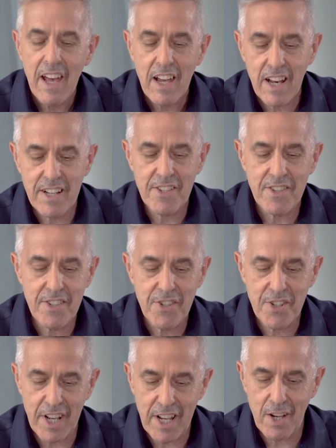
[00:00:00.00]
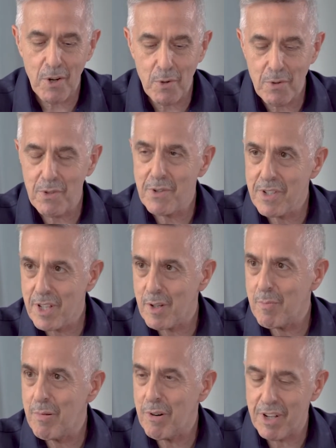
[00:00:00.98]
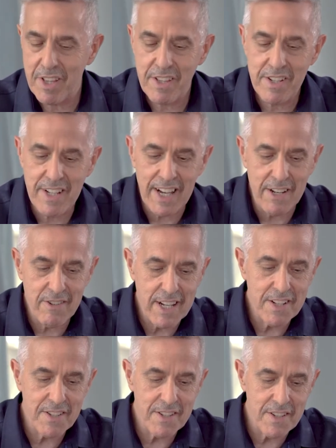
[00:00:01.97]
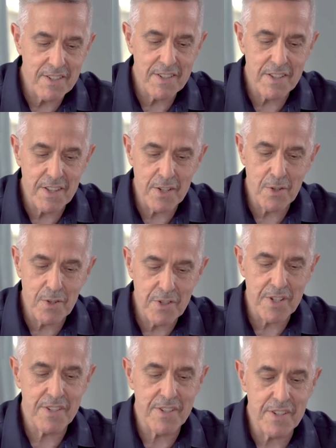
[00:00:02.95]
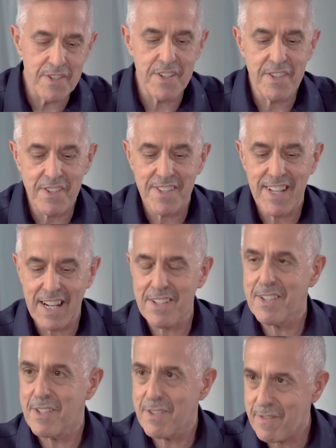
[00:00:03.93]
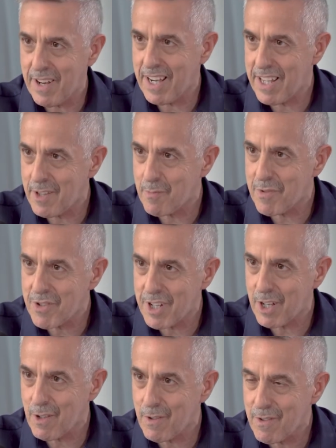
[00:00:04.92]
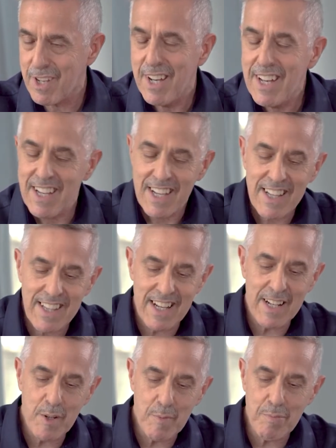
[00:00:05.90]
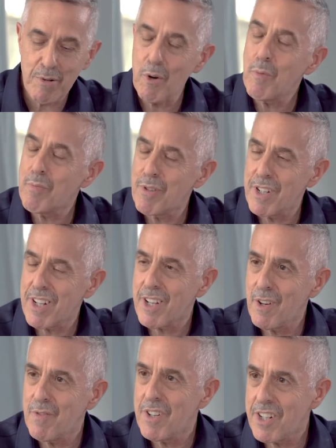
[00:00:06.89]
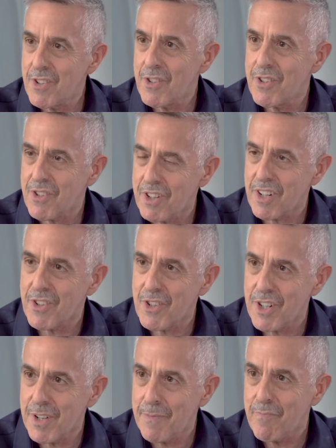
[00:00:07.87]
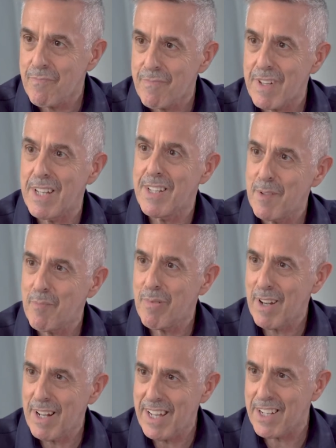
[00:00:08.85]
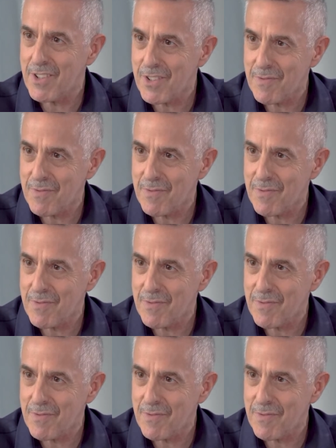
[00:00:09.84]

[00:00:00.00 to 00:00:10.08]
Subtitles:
and it's the shareholders that appoint the directors and the auditors to satisfy themselves that an appropriate governance structure is in place.